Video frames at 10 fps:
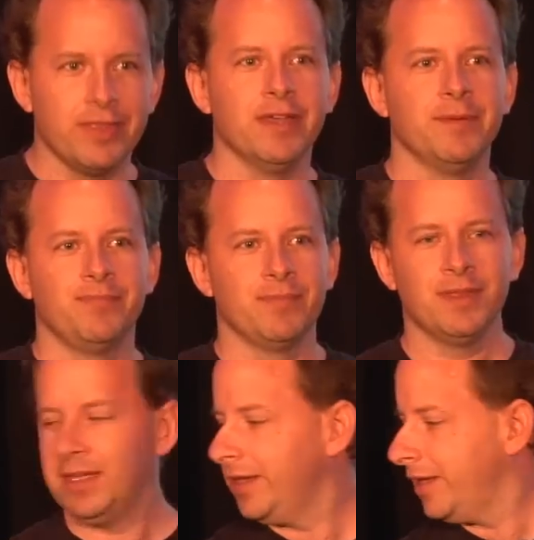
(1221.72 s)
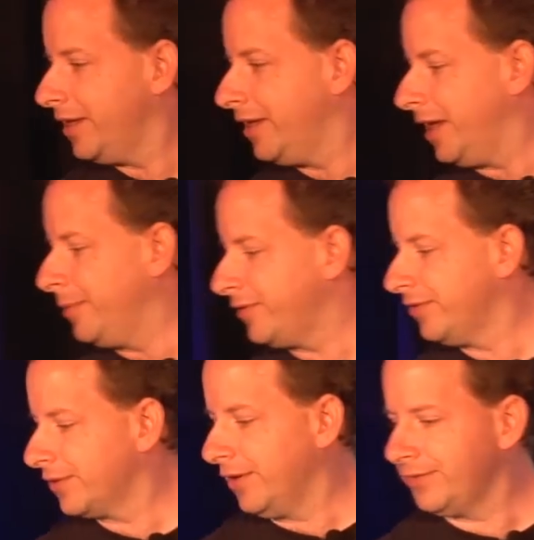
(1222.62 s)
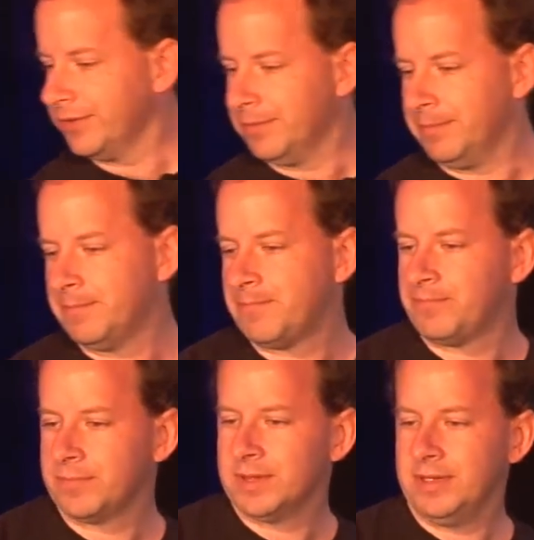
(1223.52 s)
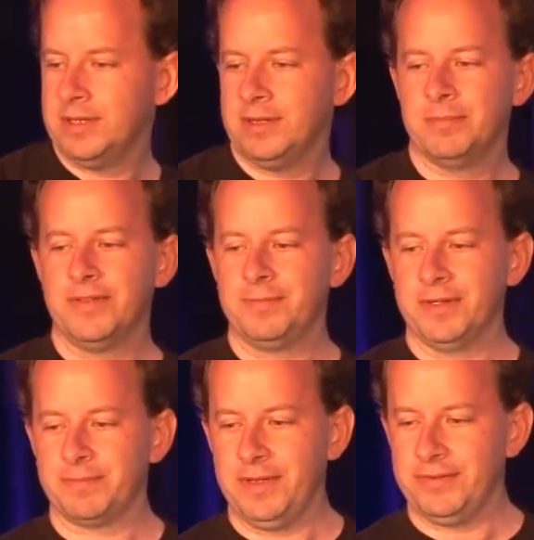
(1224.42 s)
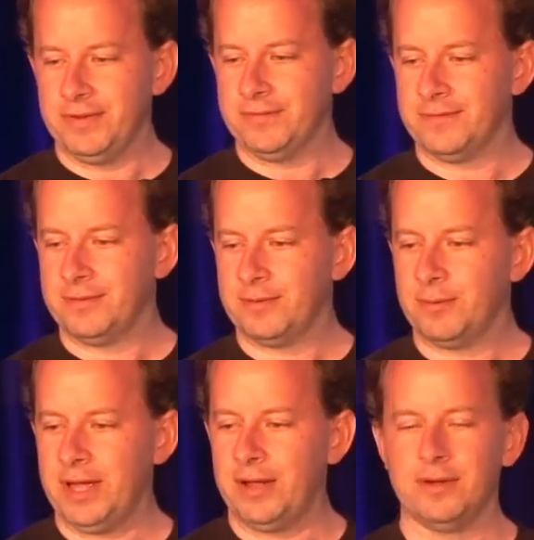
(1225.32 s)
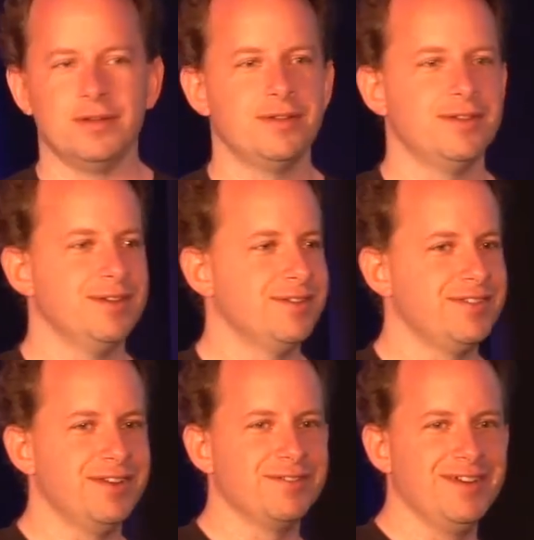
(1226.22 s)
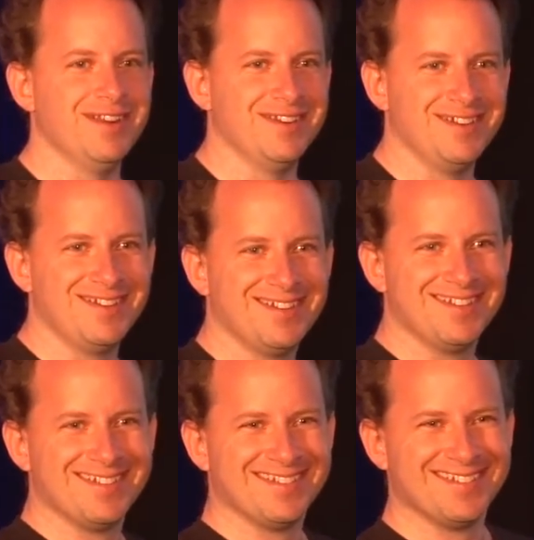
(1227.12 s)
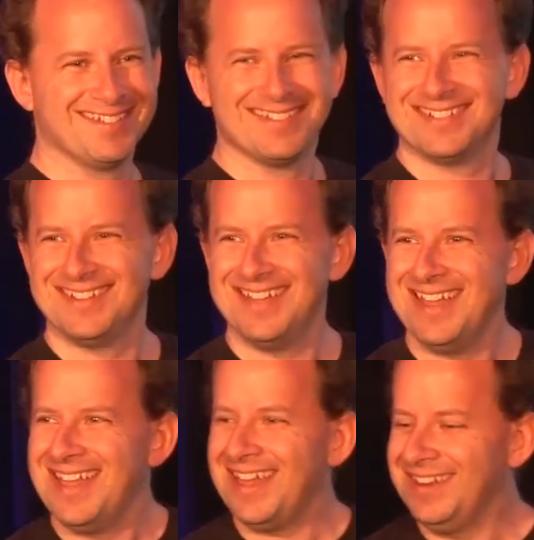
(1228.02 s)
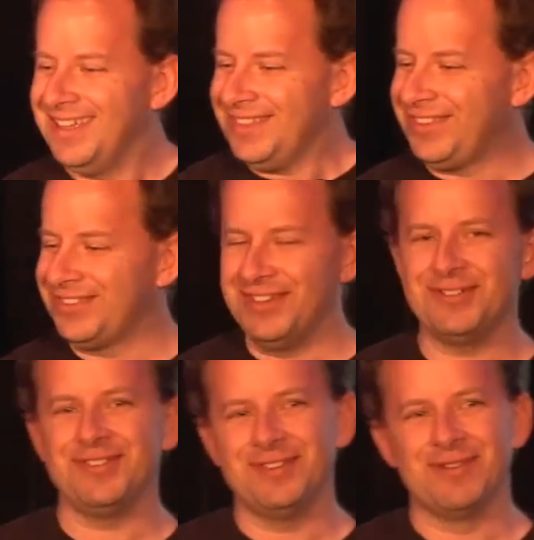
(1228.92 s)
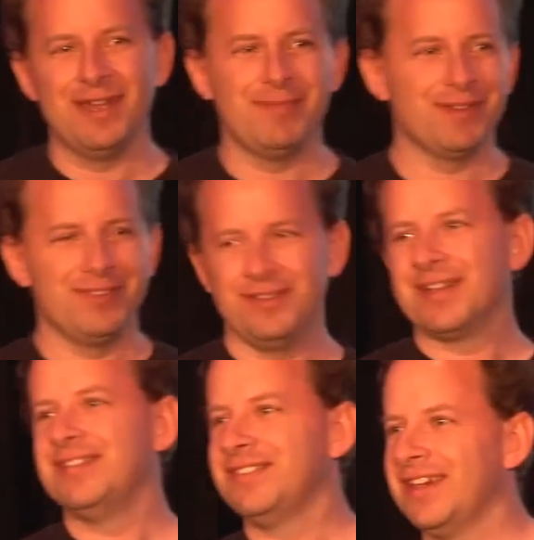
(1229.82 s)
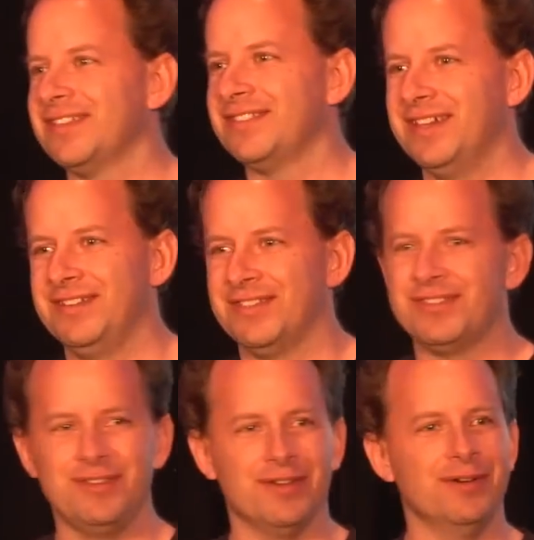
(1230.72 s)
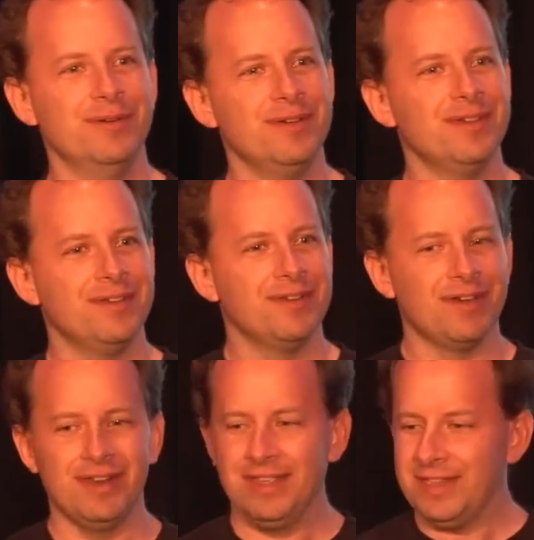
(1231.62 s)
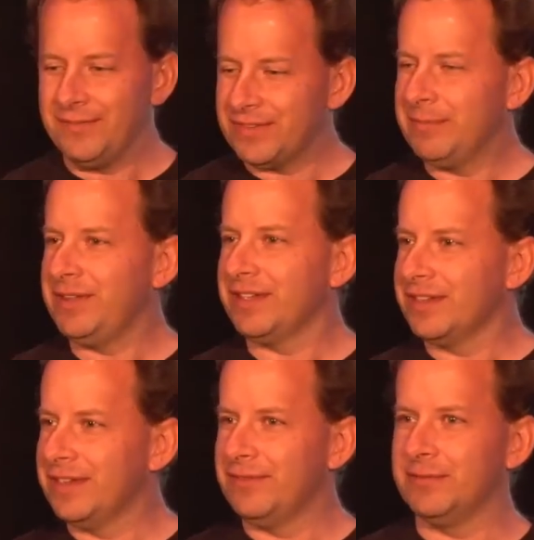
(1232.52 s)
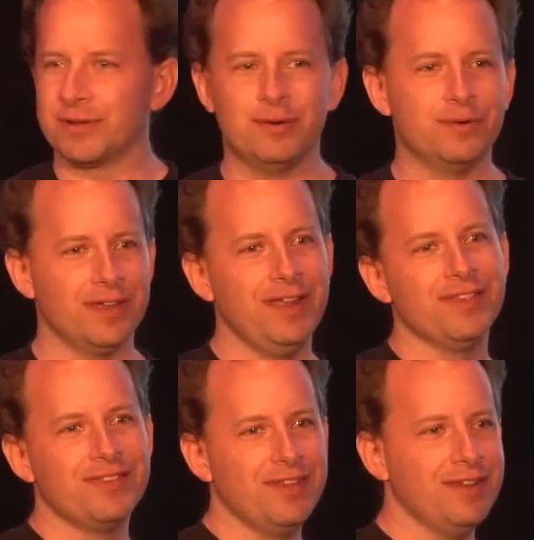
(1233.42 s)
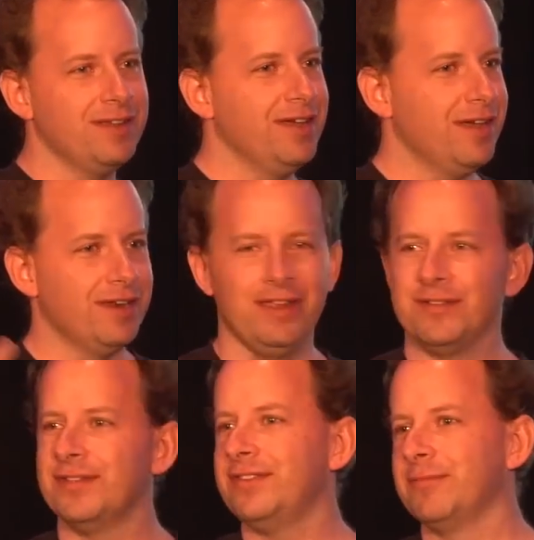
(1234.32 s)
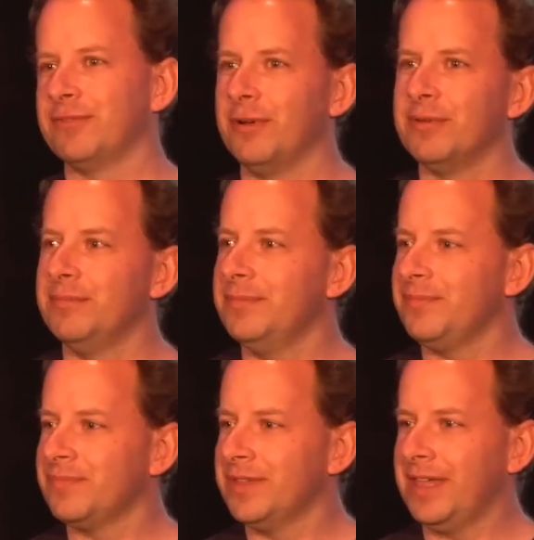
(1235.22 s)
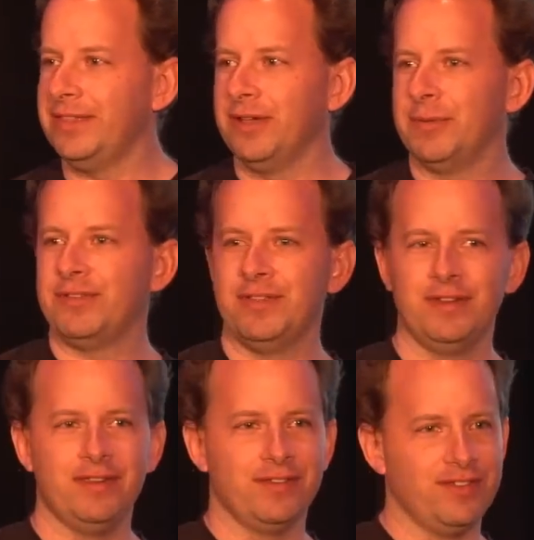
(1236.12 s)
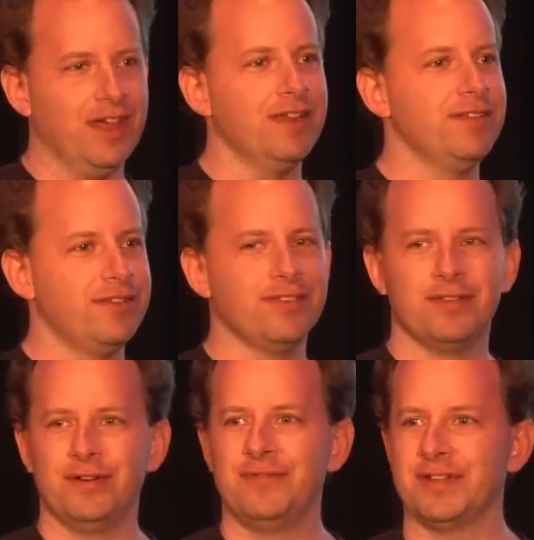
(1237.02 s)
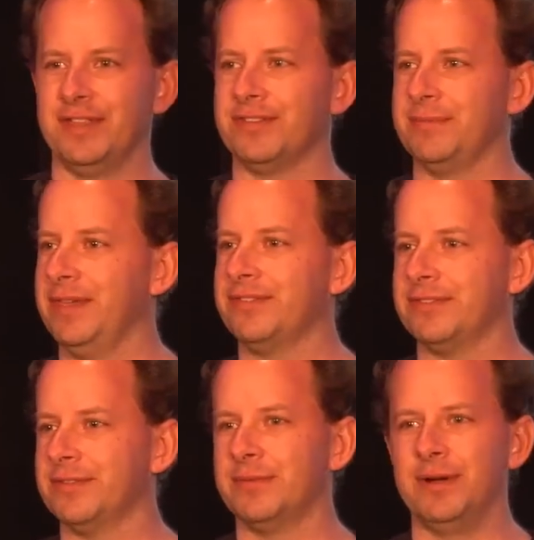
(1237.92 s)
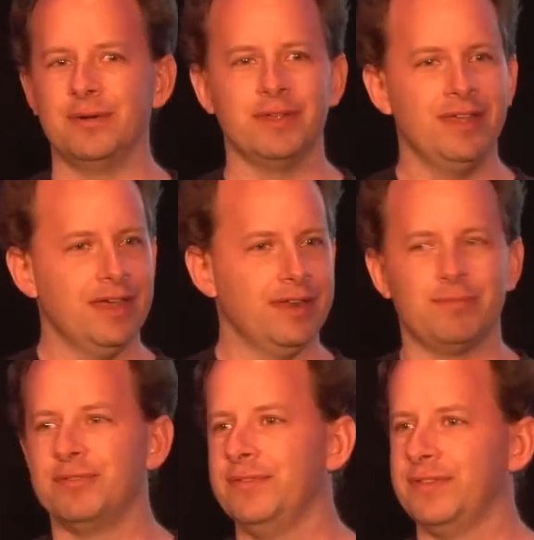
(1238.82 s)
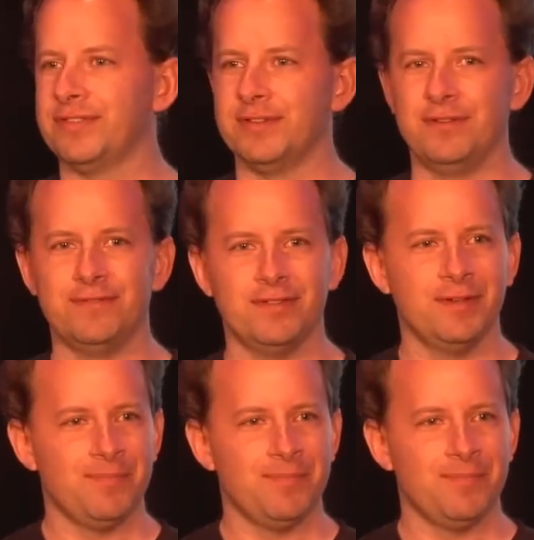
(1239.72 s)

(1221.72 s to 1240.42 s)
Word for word: there. How much is it costing them? Must be expensive. Wow, 10 grand. And this is interesting, right? Because you guys are data scientists, you know, right? If somebody can give you a cool data set and an interesting problem, and the opportunity to challenge yourself against the best in the world and to prove yourself,